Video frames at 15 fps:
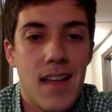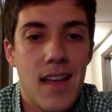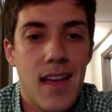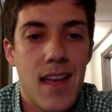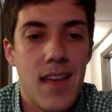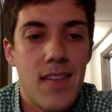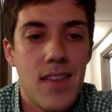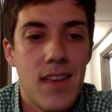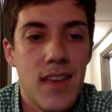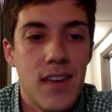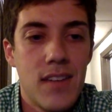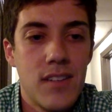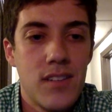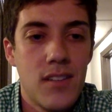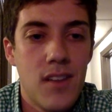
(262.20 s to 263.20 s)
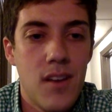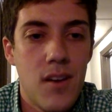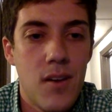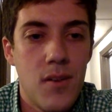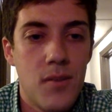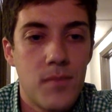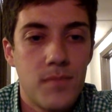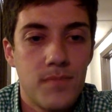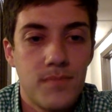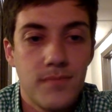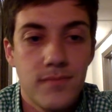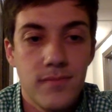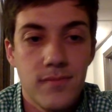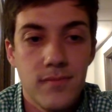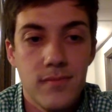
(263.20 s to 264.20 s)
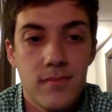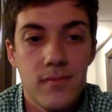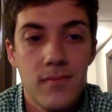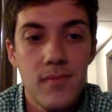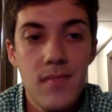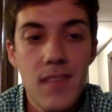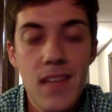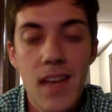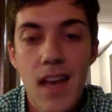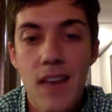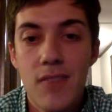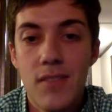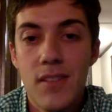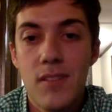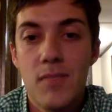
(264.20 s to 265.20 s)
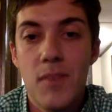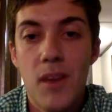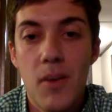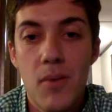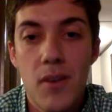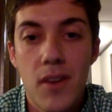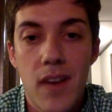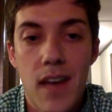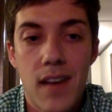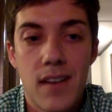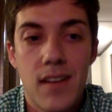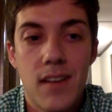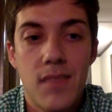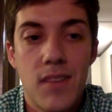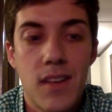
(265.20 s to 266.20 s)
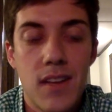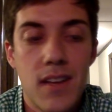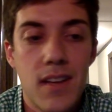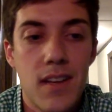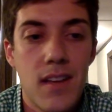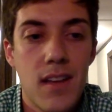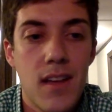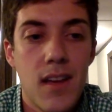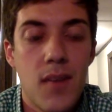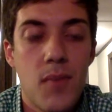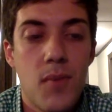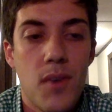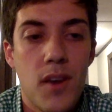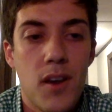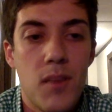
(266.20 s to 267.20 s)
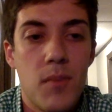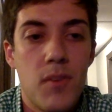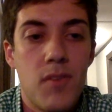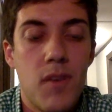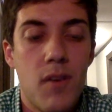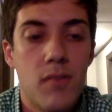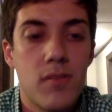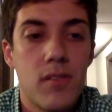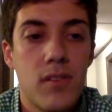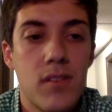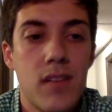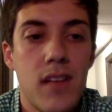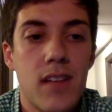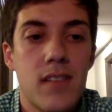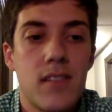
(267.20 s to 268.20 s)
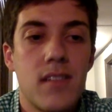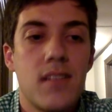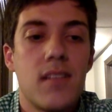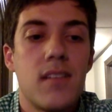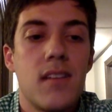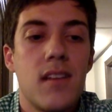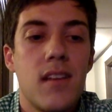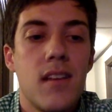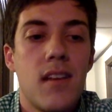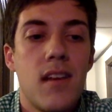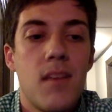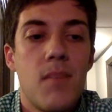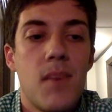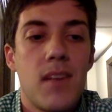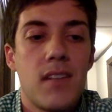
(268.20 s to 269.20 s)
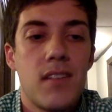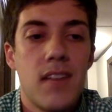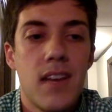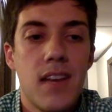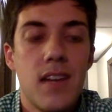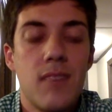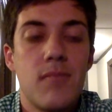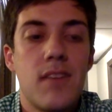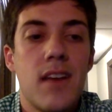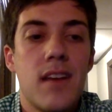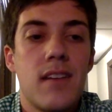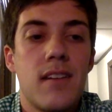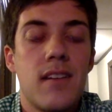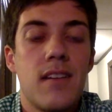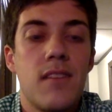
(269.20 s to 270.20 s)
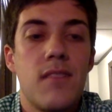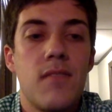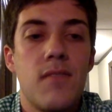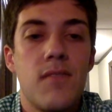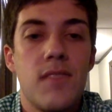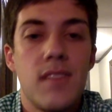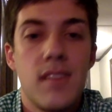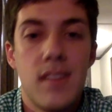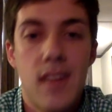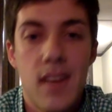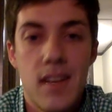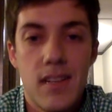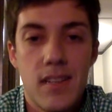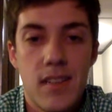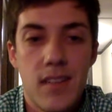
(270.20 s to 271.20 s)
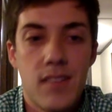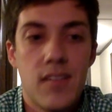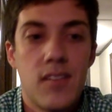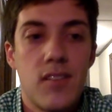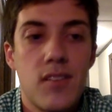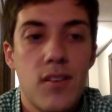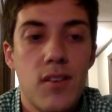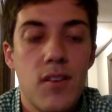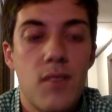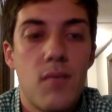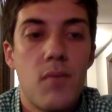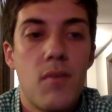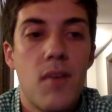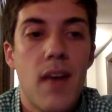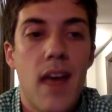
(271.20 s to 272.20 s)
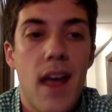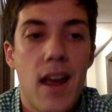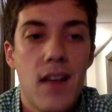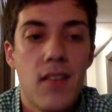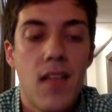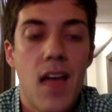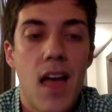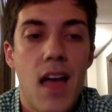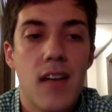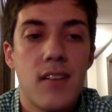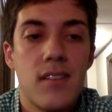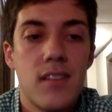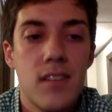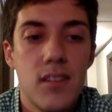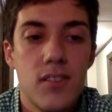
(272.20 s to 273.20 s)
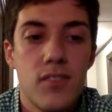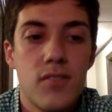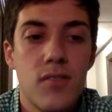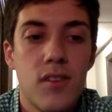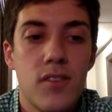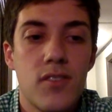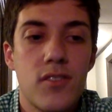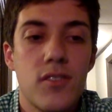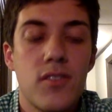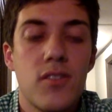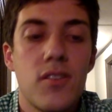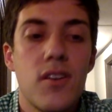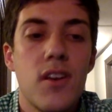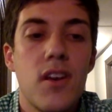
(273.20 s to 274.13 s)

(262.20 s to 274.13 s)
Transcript: And then so after this bell work activity, we're going to move on to the lesson. My second objective states that the student will analyze sentence structure